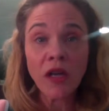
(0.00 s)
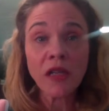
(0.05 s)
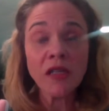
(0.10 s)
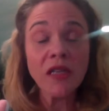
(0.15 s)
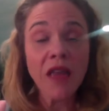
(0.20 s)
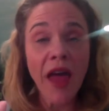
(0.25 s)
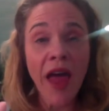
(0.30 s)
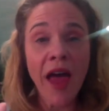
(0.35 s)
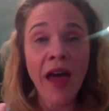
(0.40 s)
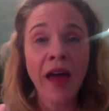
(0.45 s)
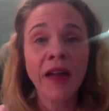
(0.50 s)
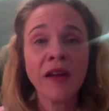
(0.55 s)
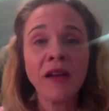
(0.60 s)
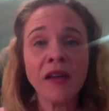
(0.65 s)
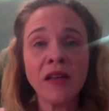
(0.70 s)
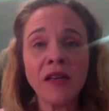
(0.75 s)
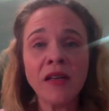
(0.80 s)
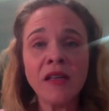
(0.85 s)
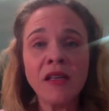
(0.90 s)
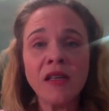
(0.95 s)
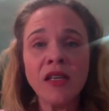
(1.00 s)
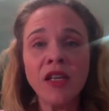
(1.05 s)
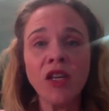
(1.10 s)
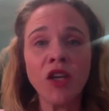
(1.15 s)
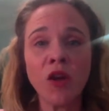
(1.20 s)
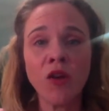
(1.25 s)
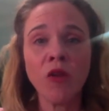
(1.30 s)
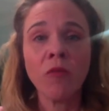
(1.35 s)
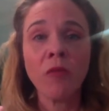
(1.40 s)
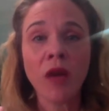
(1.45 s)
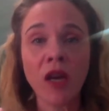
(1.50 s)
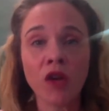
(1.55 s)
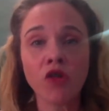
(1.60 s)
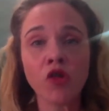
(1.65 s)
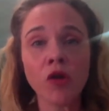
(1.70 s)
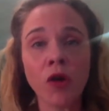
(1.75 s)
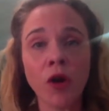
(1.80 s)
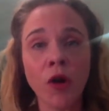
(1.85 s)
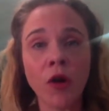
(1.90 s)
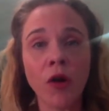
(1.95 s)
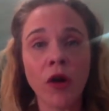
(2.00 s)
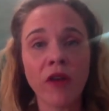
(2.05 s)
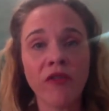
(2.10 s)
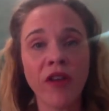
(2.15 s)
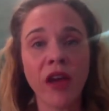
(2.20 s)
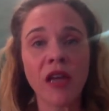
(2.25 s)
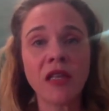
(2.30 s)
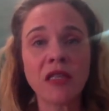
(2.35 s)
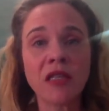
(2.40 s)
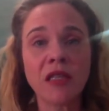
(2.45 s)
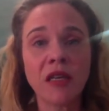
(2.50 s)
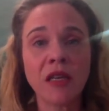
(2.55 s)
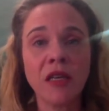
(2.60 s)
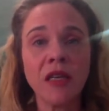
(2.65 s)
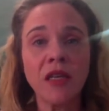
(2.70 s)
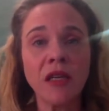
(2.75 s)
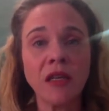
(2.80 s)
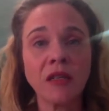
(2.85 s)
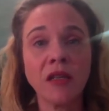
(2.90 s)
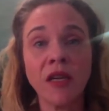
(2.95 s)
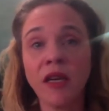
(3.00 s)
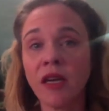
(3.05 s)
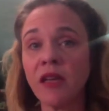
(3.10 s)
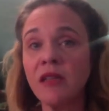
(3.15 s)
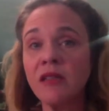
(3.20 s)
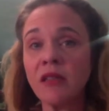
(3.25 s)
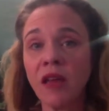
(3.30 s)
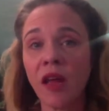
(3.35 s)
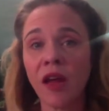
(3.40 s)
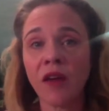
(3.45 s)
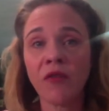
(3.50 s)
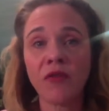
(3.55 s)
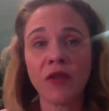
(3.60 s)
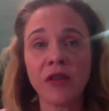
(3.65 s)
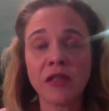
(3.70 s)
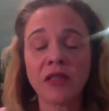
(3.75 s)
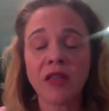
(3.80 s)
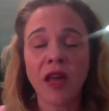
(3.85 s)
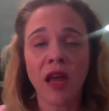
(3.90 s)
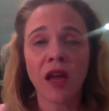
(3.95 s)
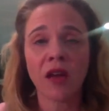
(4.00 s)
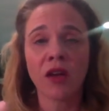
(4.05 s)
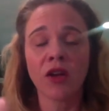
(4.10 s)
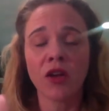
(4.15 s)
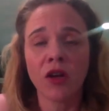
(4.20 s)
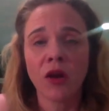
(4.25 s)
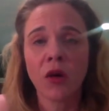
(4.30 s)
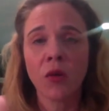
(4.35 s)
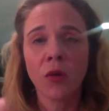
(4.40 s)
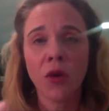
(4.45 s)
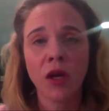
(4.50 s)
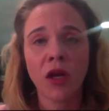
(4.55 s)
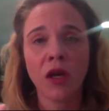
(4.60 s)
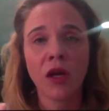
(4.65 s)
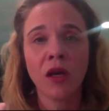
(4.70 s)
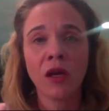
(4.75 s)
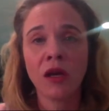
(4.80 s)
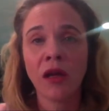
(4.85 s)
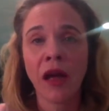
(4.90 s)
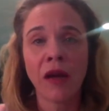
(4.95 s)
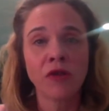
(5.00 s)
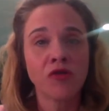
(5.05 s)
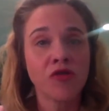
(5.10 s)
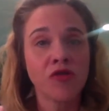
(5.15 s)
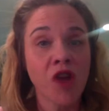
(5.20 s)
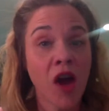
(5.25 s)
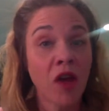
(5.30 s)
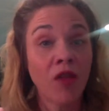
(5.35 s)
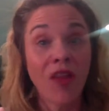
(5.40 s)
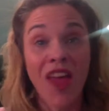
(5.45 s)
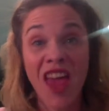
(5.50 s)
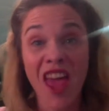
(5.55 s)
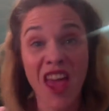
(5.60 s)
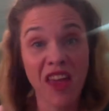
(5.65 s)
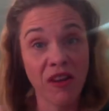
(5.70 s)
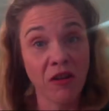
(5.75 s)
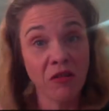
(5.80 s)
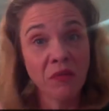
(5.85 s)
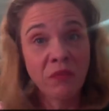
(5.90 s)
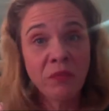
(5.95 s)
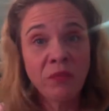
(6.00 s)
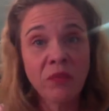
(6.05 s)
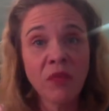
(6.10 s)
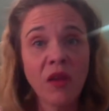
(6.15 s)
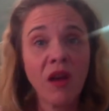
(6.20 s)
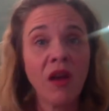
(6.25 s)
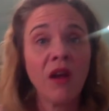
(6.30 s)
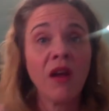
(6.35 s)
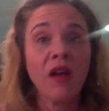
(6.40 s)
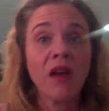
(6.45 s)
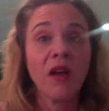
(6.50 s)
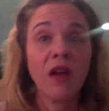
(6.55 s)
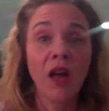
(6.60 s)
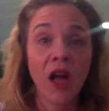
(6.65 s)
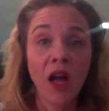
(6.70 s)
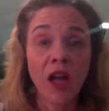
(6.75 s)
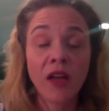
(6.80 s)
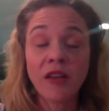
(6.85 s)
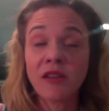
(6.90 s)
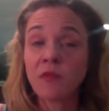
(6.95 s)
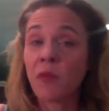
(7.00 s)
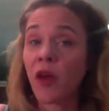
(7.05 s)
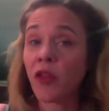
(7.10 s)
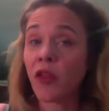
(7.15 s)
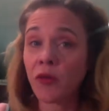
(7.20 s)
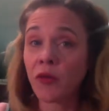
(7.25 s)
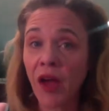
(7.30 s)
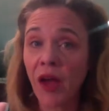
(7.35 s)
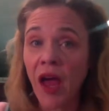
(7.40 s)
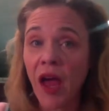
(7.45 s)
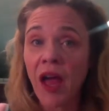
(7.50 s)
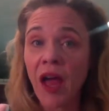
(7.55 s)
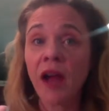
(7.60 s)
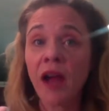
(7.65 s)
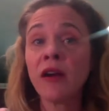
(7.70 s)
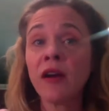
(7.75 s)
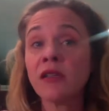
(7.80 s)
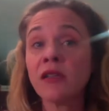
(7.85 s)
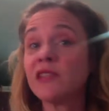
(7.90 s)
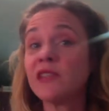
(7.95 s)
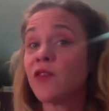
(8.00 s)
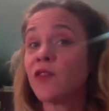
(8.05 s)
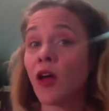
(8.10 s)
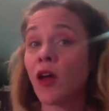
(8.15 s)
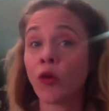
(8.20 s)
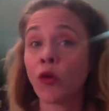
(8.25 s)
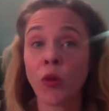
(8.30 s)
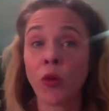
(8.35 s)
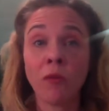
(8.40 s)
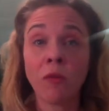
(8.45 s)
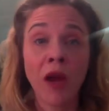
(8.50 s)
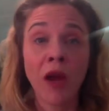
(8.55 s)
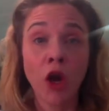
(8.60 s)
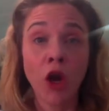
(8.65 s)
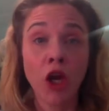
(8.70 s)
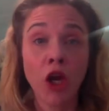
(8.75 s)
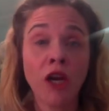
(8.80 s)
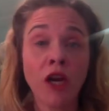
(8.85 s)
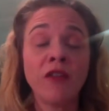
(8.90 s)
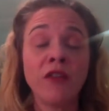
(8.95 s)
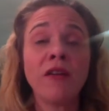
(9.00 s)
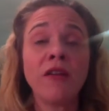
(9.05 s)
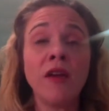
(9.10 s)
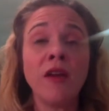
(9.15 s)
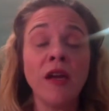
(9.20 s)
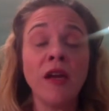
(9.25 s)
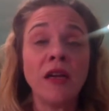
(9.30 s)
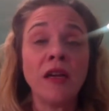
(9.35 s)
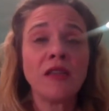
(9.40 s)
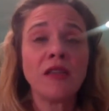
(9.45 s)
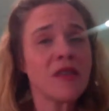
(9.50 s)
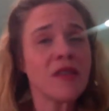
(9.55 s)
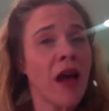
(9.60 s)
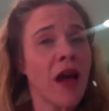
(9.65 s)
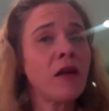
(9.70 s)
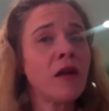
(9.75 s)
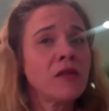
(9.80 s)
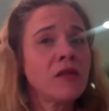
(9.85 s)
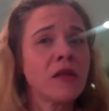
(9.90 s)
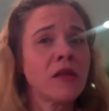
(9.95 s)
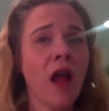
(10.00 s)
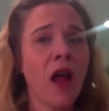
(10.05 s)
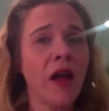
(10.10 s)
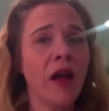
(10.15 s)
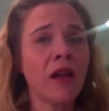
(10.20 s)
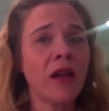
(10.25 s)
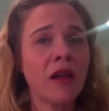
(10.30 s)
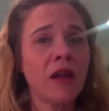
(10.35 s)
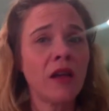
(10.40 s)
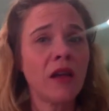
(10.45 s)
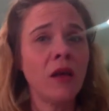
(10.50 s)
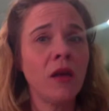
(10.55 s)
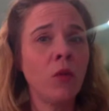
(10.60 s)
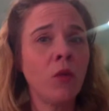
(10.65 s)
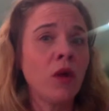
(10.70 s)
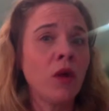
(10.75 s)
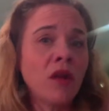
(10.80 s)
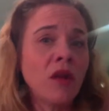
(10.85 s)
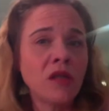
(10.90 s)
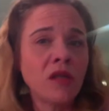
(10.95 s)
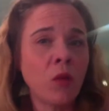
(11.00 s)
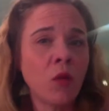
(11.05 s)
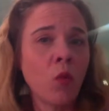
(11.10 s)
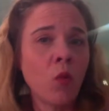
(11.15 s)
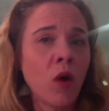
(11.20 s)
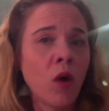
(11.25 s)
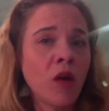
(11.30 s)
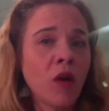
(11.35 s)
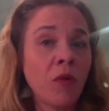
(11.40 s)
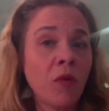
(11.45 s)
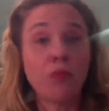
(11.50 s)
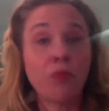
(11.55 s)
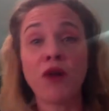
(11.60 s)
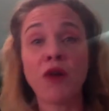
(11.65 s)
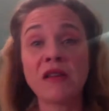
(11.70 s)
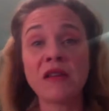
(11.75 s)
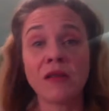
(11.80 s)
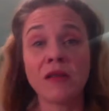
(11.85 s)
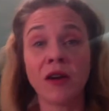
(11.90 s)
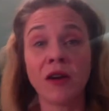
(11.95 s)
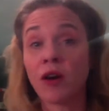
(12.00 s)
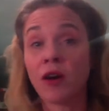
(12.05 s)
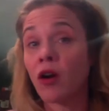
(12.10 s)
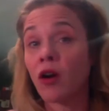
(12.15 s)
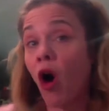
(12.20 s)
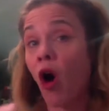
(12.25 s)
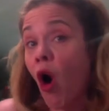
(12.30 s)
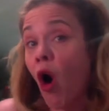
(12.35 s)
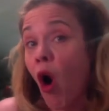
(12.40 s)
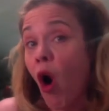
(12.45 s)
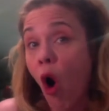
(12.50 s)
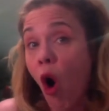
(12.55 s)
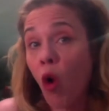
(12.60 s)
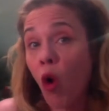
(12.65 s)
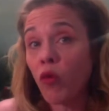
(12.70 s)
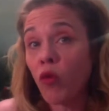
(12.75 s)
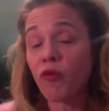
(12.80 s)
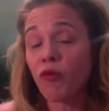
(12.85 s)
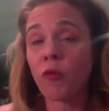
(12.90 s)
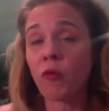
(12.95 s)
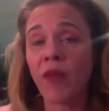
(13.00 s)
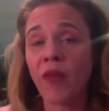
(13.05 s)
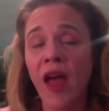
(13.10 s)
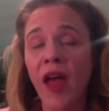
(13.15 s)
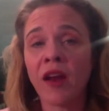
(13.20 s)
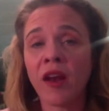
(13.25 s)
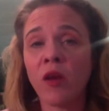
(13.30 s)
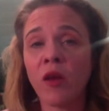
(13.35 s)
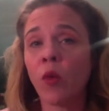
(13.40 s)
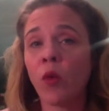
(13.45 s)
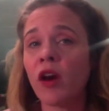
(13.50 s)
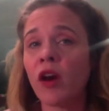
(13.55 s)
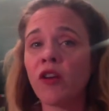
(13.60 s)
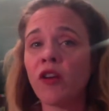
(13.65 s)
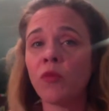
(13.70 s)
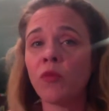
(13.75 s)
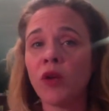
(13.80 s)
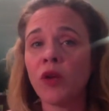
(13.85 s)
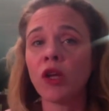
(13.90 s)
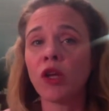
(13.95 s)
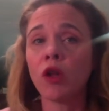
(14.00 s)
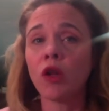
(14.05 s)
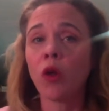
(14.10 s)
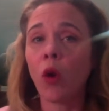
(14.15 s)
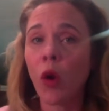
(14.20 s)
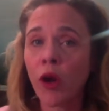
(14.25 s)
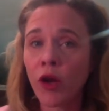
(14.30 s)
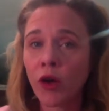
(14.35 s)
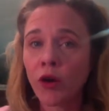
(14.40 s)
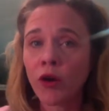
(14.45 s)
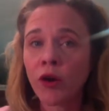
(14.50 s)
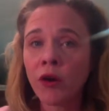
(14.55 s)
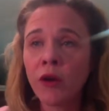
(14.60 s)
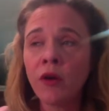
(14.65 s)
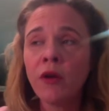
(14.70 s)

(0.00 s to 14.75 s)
to that, the major events in Lincoln's life is that, he got shot in the head. His mother died. His father remarried. Sounds like he really didn't want to be president at all from that. He wanted to be a lawyer.